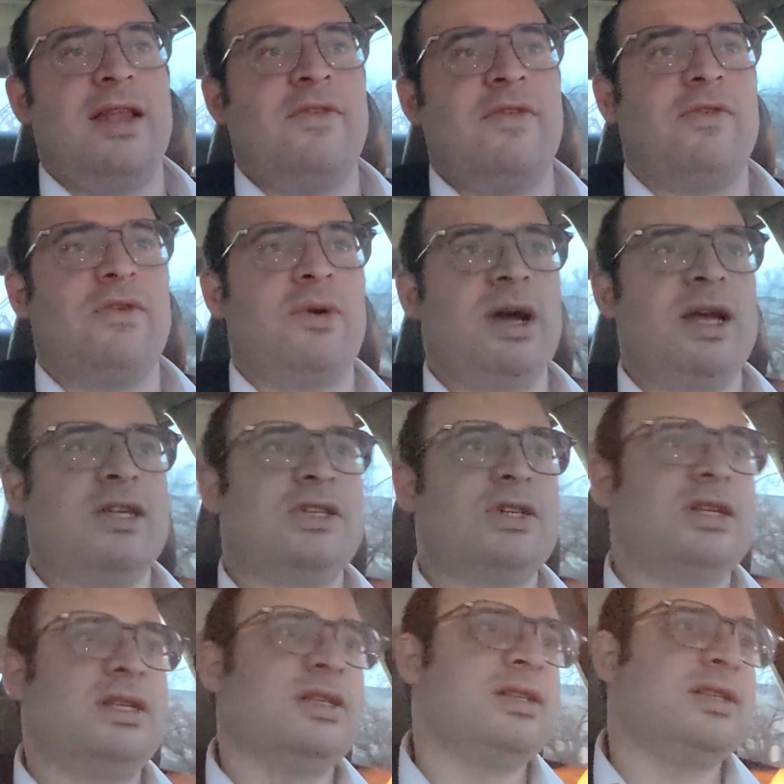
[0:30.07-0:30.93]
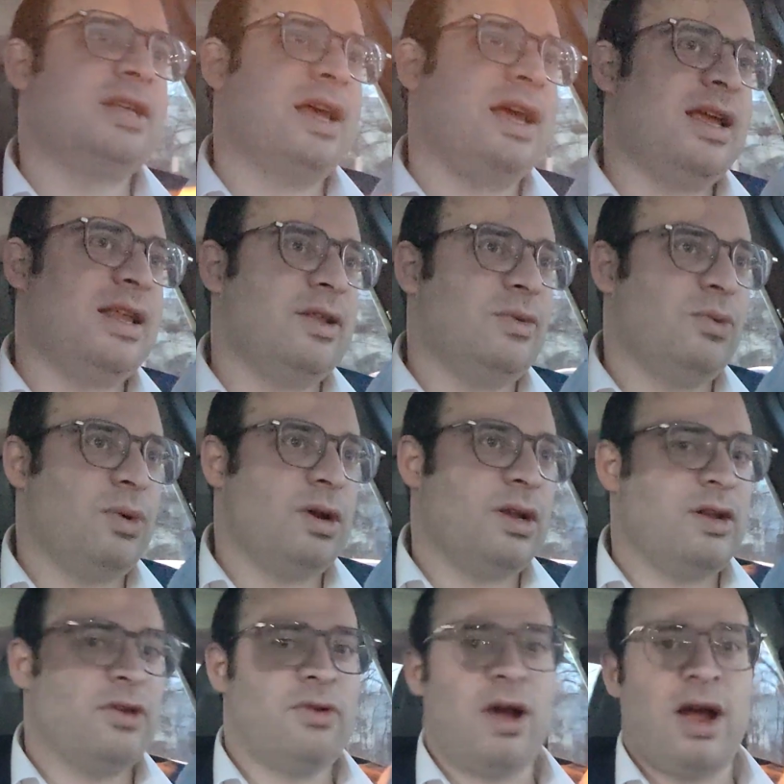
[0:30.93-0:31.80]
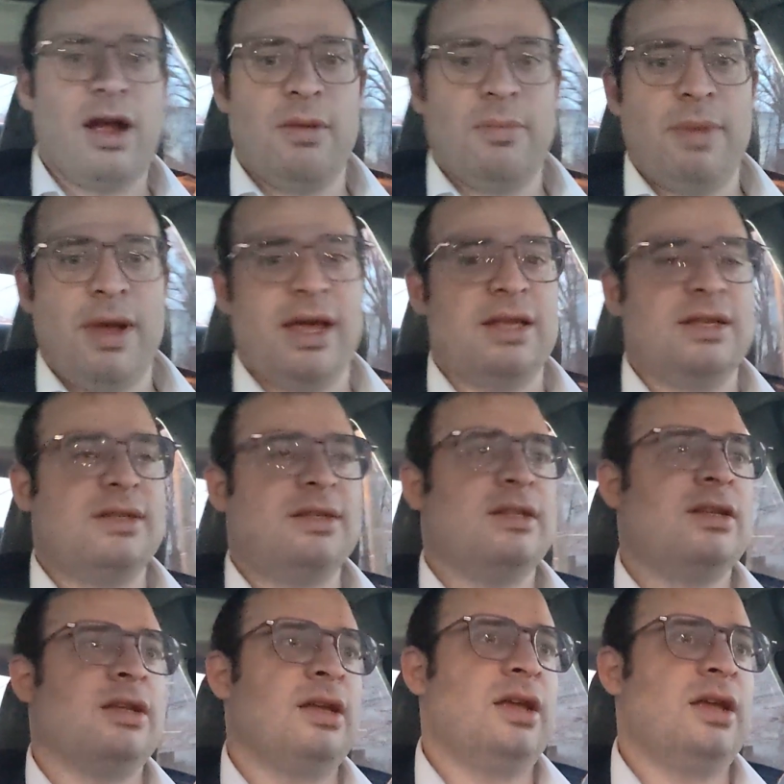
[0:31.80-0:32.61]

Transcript: enough questions, and we're going to try our best.